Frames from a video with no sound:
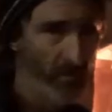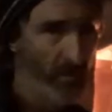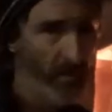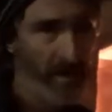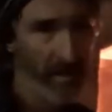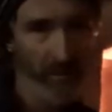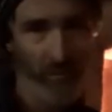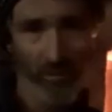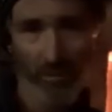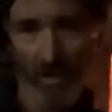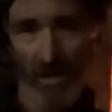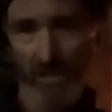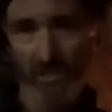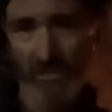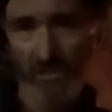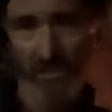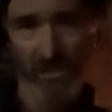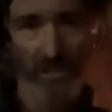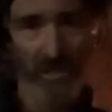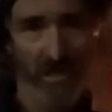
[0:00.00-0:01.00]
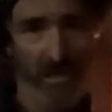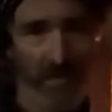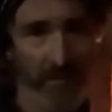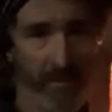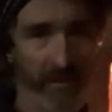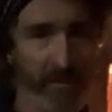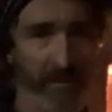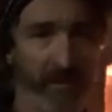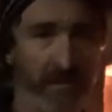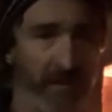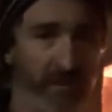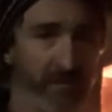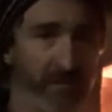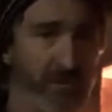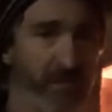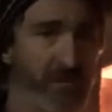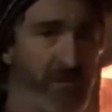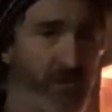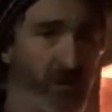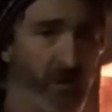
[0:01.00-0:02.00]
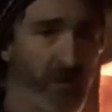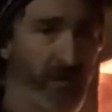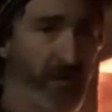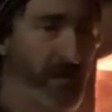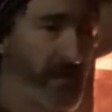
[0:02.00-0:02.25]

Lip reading: whitewashing them. I think I was just showing you